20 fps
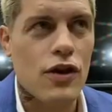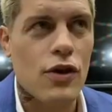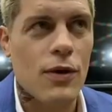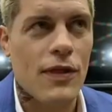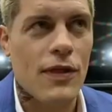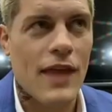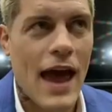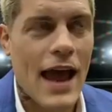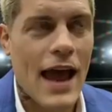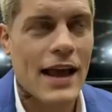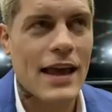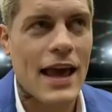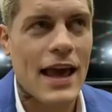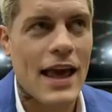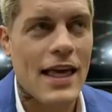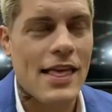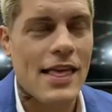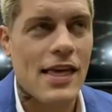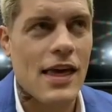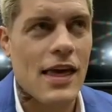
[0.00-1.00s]
in that
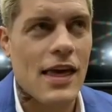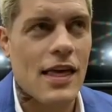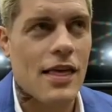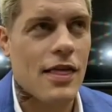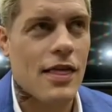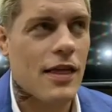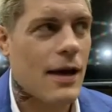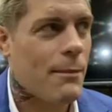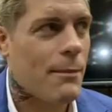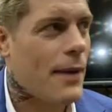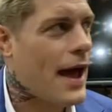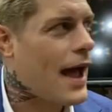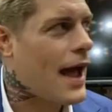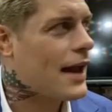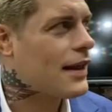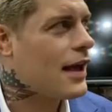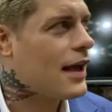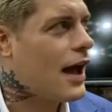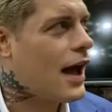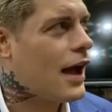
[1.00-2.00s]
case is the bad
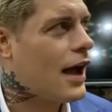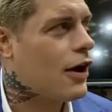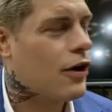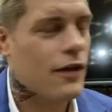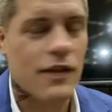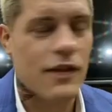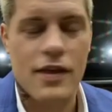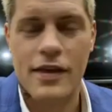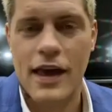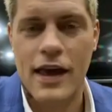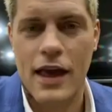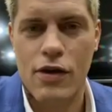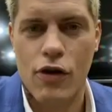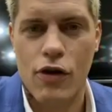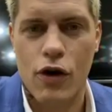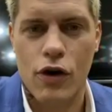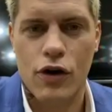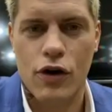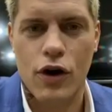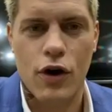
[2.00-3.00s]
guy, or in this case,
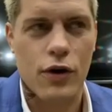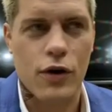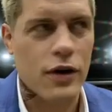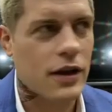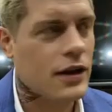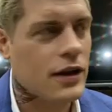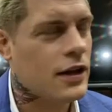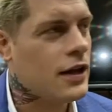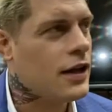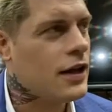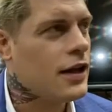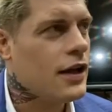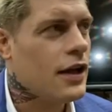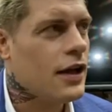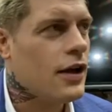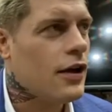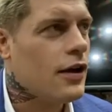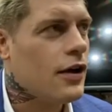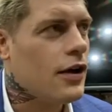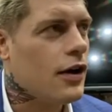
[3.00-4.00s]
Hulk Hogan,
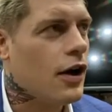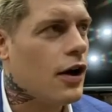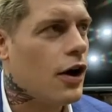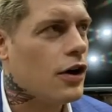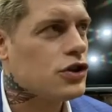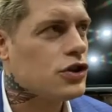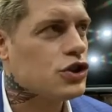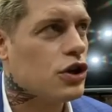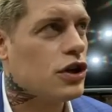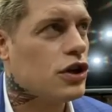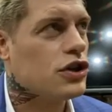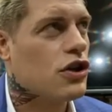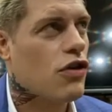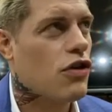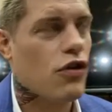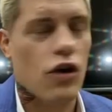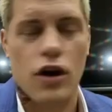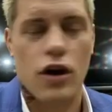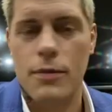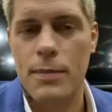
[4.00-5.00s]
uh, should have just
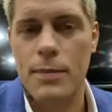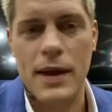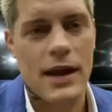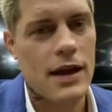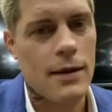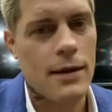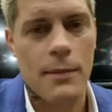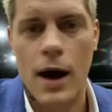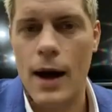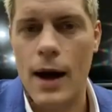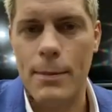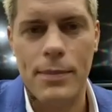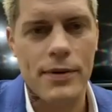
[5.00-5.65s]
started beating him up.